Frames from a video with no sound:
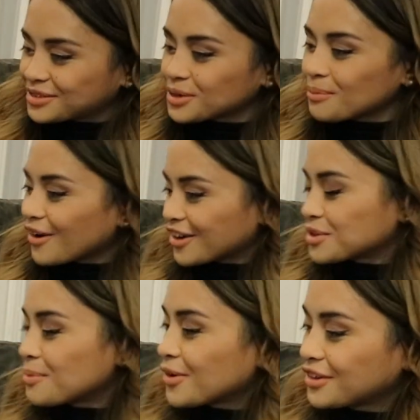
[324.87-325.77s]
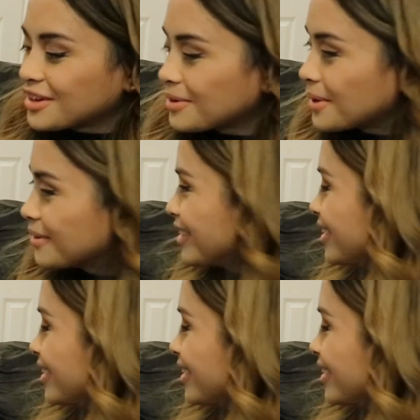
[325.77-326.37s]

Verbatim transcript: two more, two more. Meat you pies,